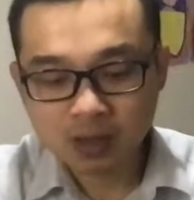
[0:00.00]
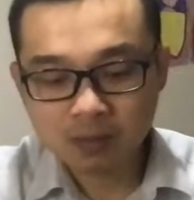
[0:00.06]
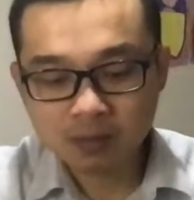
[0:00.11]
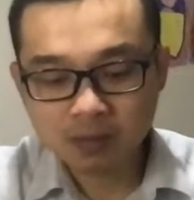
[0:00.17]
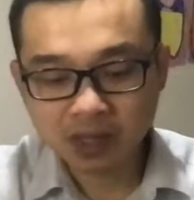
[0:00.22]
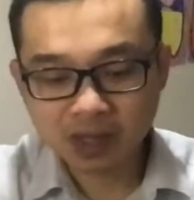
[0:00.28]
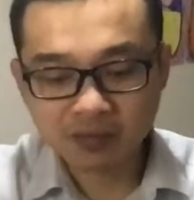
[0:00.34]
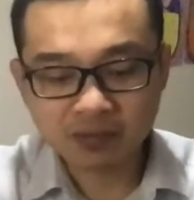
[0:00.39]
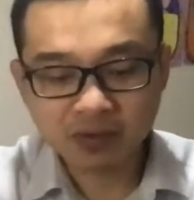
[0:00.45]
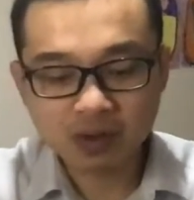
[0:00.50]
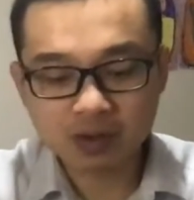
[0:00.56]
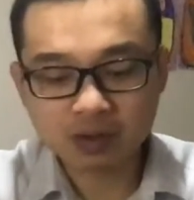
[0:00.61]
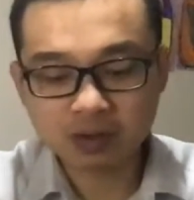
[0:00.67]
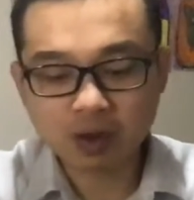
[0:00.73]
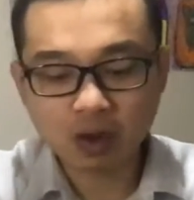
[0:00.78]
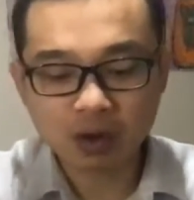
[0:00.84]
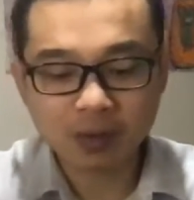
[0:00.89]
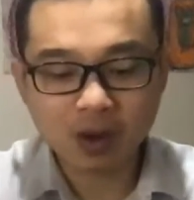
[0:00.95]
But if you
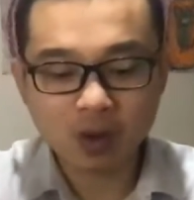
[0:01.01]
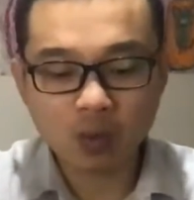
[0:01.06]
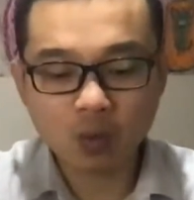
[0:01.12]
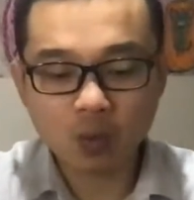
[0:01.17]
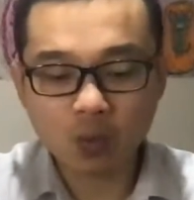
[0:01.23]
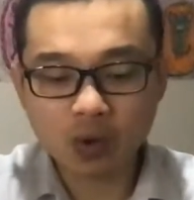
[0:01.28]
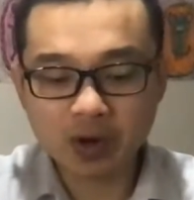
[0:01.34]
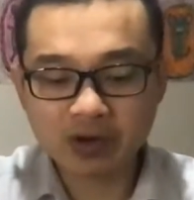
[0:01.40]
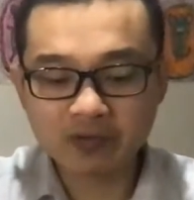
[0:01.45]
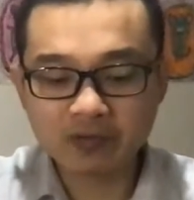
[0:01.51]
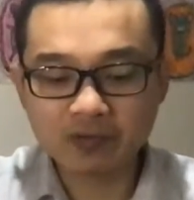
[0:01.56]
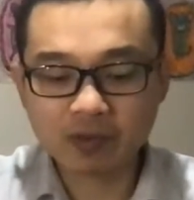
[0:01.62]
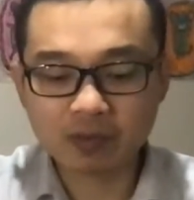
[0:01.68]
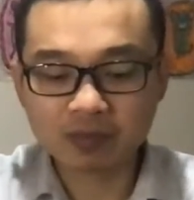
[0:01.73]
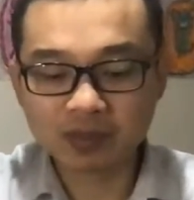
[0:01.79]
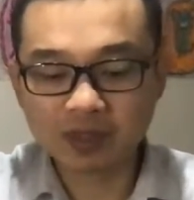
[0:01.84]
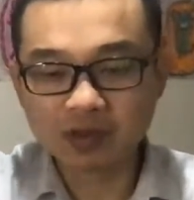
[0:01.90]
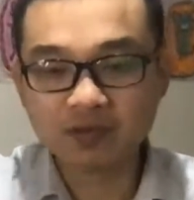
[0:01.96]
talk about wind
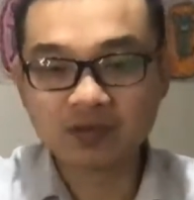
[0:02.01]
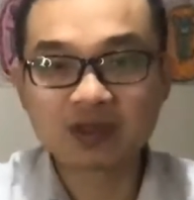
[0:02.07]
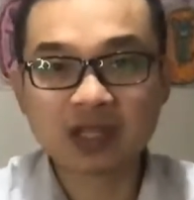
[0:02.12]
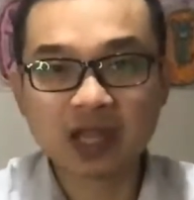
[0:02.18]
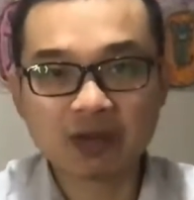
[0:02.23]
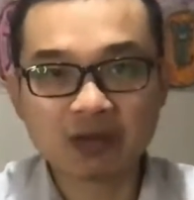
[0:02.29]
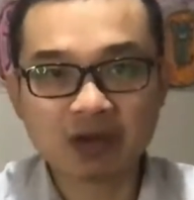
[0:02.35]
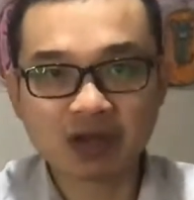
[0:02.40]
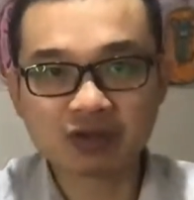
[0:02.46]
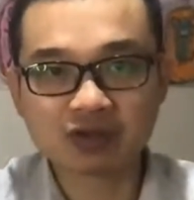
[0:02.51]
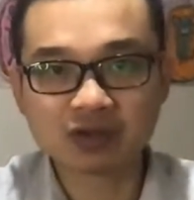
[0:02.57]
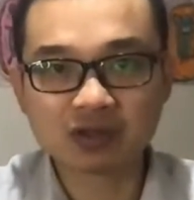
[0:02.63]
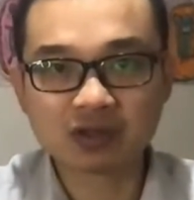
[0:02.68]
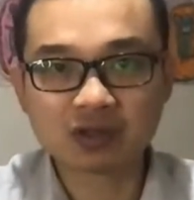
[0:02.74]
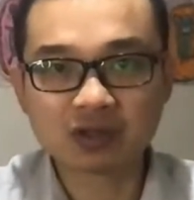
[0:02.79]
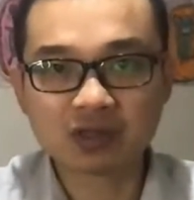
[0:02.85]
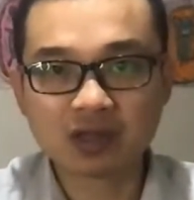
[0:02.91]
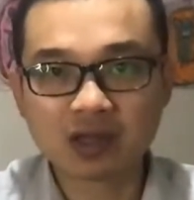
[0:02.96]
from different
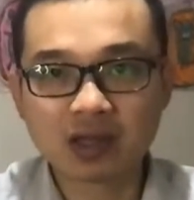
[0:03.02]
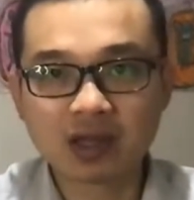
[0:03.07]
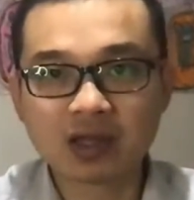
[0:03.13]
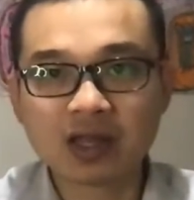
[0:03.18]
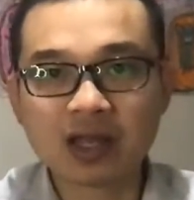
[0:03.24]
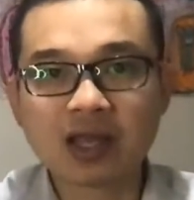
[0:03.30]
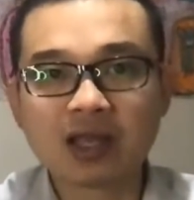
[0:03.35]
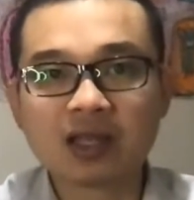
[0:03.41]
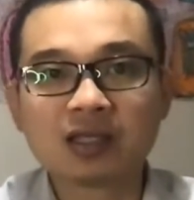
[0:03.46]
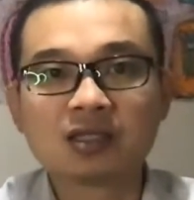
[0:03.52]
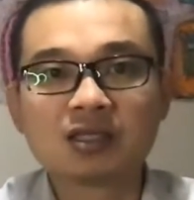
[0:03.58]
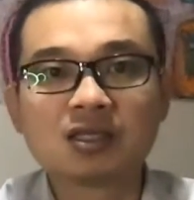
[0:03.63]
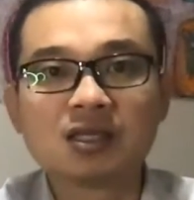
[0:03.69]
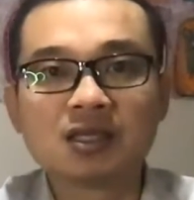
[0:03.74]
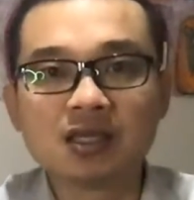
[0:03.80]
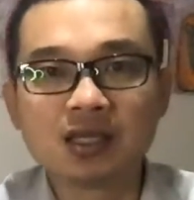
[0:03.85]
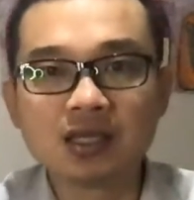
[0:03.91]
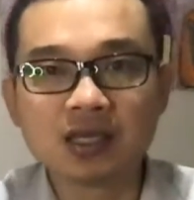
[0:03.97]
direction, and that is
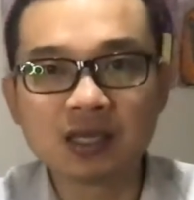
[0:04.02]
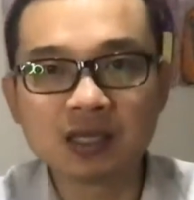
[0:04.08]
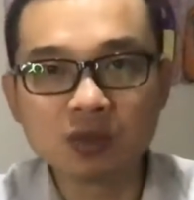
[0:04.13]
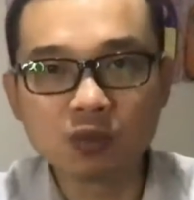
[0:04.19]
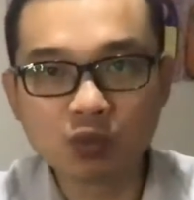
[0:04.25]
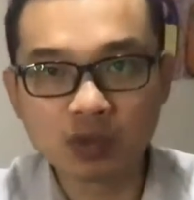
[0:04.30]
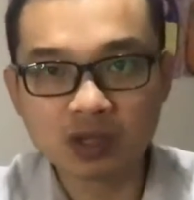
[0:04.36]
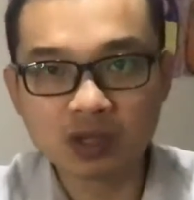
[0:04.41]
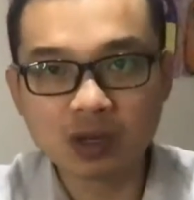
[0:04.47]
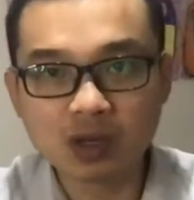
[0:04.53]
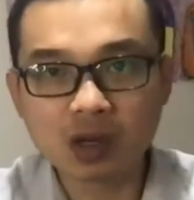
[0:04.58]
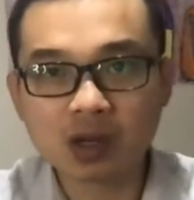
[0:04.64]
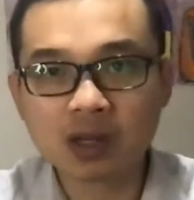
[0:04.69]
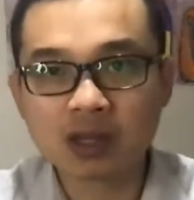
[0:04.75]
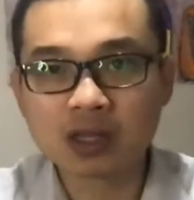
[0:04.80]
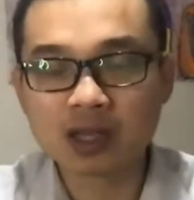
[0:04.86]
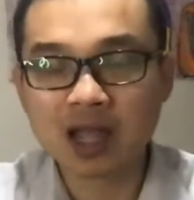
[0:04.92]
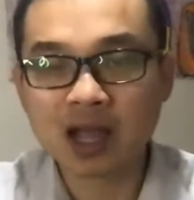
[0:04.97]
yin wind
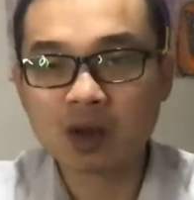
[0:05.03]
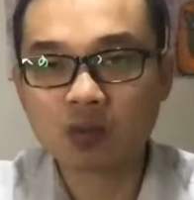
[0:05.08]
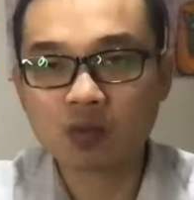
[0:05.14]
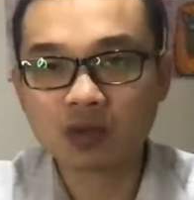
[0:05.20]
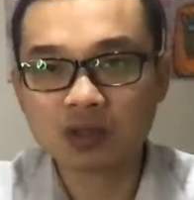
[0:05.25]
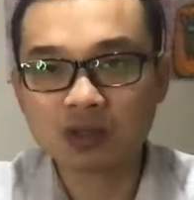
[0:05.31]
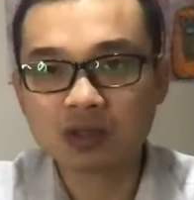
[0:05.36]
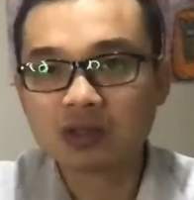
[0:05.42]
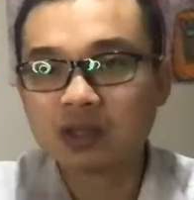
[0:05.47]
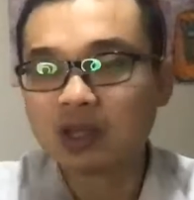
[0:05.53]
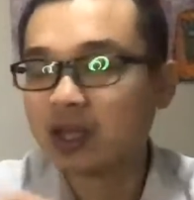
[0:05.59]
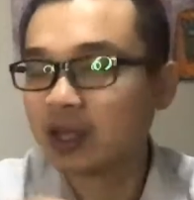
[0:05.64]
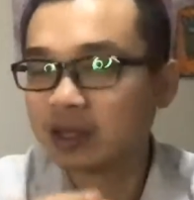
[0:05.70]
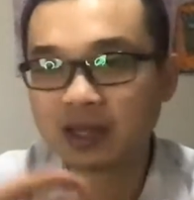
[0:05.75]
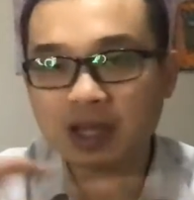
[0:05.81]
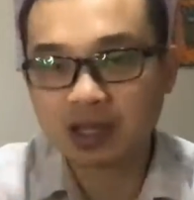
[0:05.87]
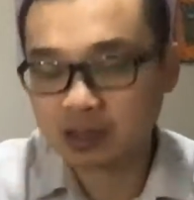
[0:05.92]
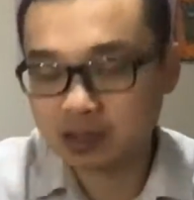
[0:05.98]
and yang wind,
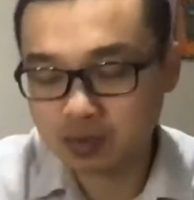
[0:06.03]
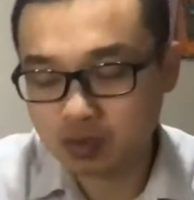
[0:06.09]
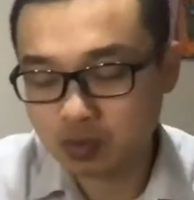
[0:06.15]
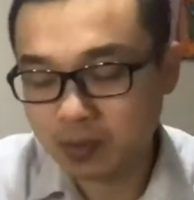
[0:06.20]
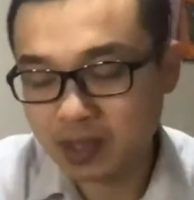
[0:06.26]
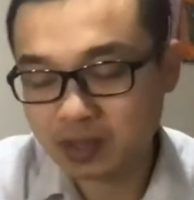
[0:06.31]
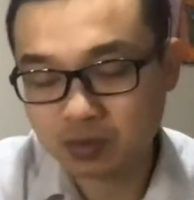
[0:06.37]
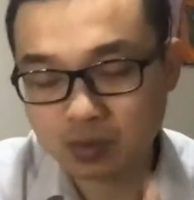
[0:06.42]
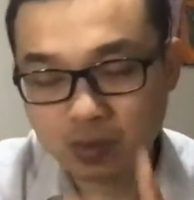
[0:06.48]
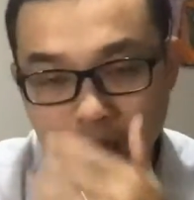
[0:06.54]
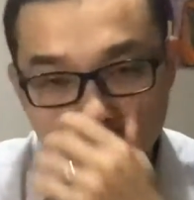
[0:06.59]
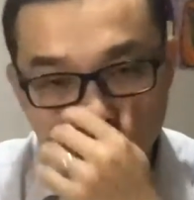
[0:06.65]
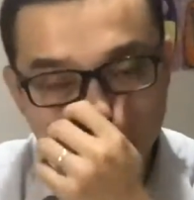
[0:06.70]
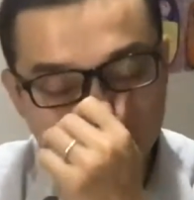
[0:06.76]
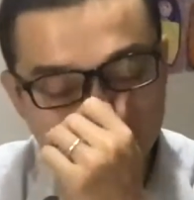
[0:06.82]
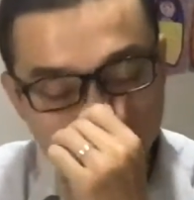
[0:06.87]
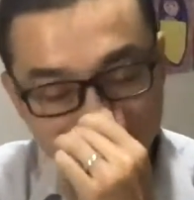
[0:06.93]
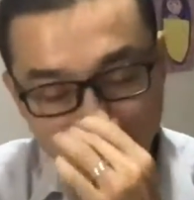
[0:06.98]
and that's too much. We're
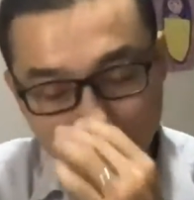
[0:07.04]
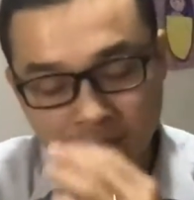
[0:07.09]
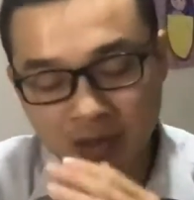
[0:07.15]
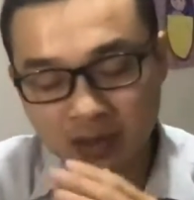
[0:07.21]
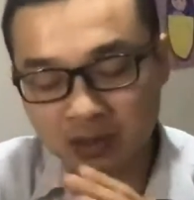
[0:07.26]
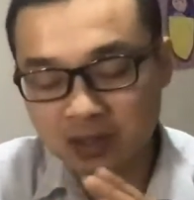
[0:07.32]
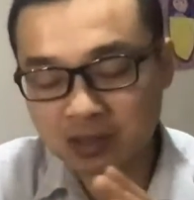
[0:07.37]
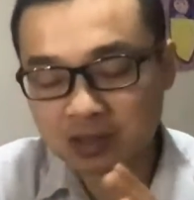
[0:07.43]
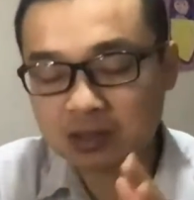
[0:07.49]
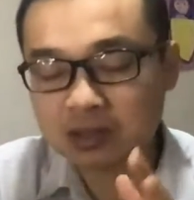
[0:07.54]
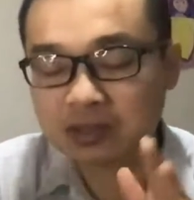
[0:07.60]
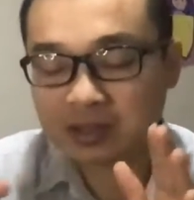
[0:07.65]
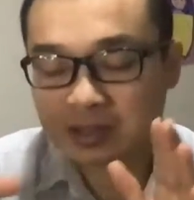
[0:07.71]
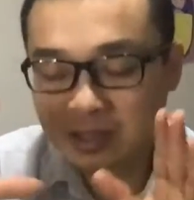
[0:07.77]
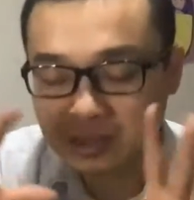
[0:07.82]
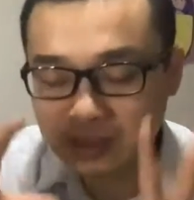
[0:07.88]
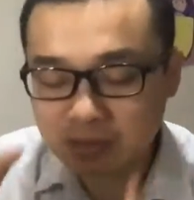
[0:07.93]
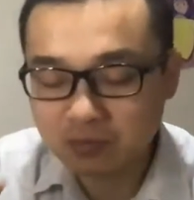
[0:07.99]
not gonna talk about this.
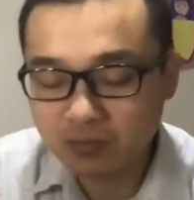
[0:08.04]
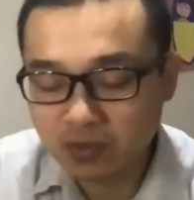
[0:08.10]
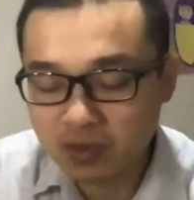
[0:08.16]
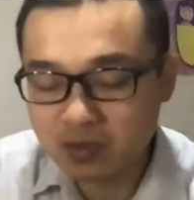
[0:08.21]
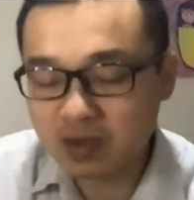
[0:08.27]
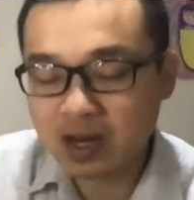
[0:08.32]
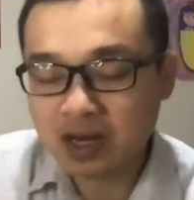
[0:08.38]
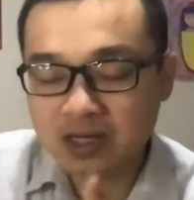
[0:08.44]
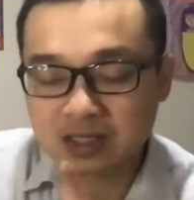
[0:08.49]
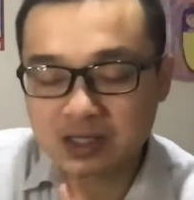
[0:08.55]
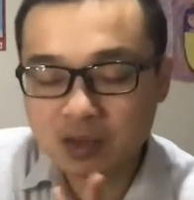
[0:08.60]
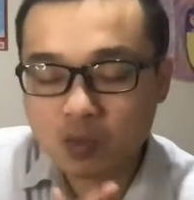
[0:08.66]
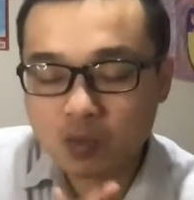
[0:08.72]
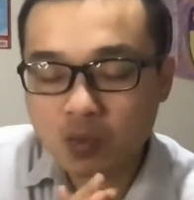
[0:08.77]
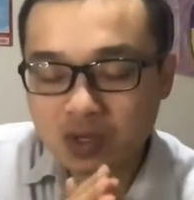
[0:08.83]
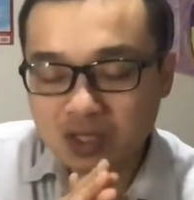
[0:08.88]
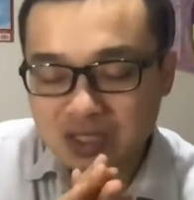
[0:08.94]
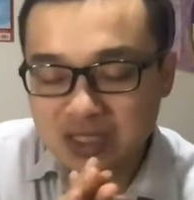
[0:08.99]
Just for you to
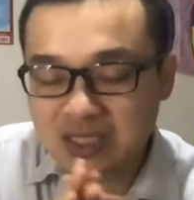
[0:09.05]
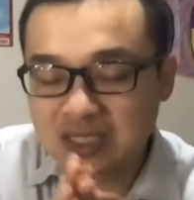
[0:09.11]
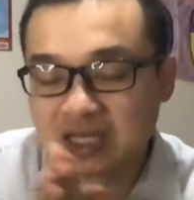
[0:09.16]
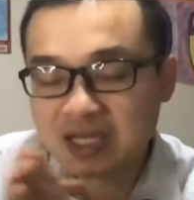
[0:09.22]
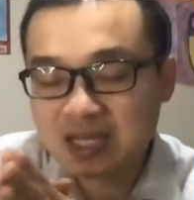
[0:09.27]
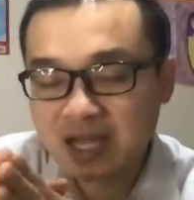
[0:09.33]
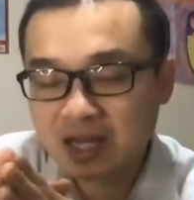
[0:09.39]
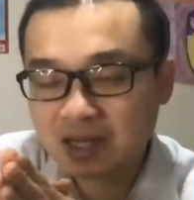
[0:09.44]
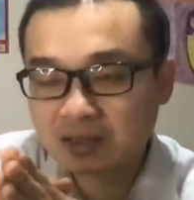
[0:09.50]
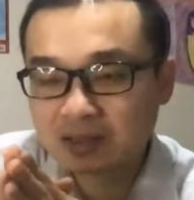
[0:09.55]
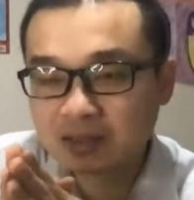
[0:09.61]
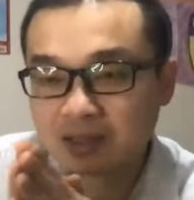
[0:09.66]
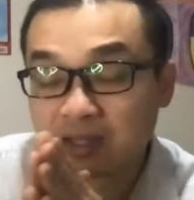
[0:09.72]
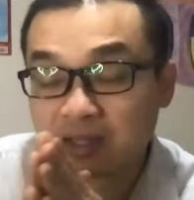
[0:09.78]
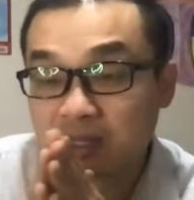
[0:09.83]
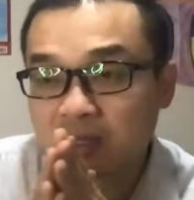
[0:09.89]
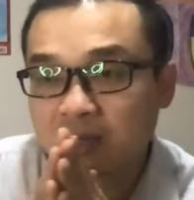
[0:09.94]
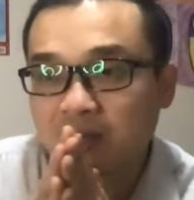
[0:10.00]
understand what's yin and yang
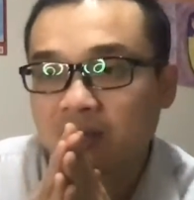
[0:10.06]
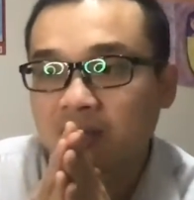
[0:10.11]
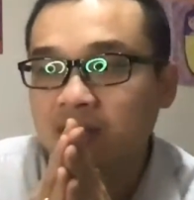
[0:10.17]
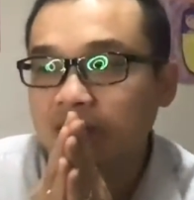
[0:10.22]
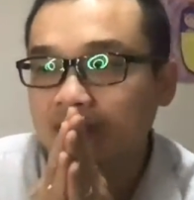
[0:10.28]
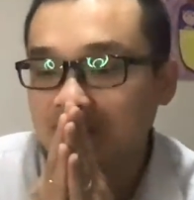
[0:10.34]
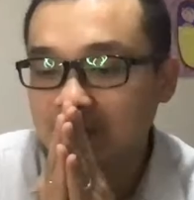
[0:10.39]
in here, okay?